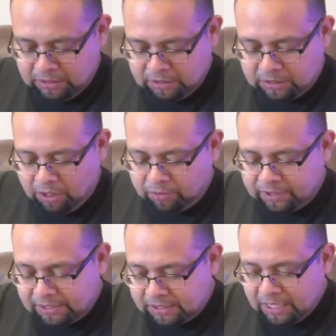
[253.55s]
So
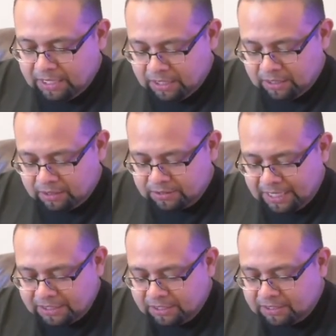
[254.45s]
this side is
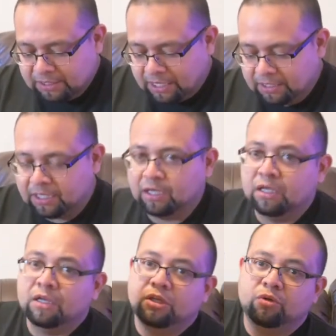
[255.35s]
actually the side that
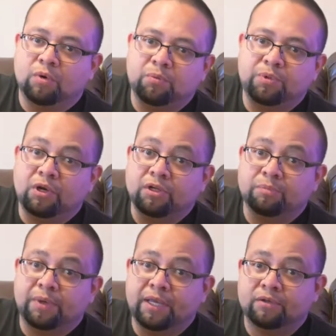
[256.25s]
you want to put on your
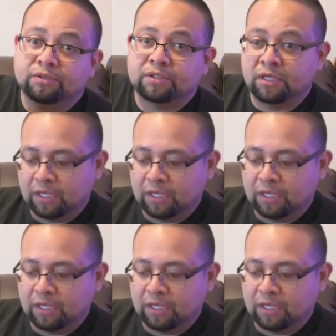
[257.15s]
pedals.